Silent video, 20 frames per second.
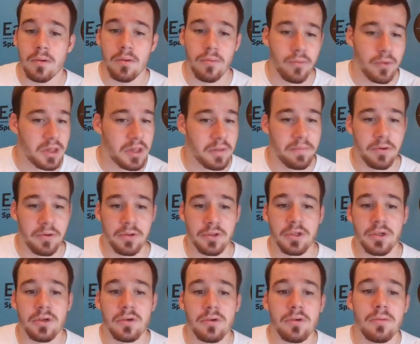with the
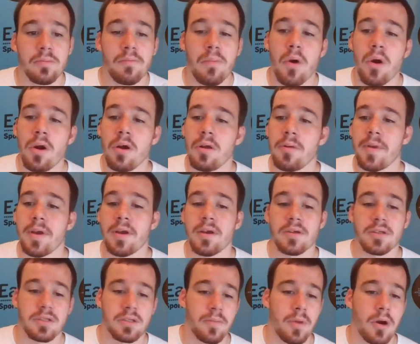Purdue
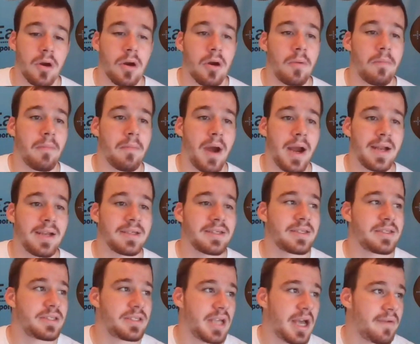Boilermakers tomorrow,
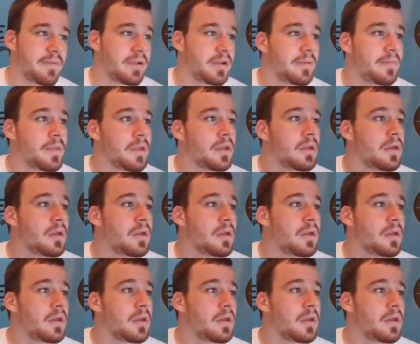-7.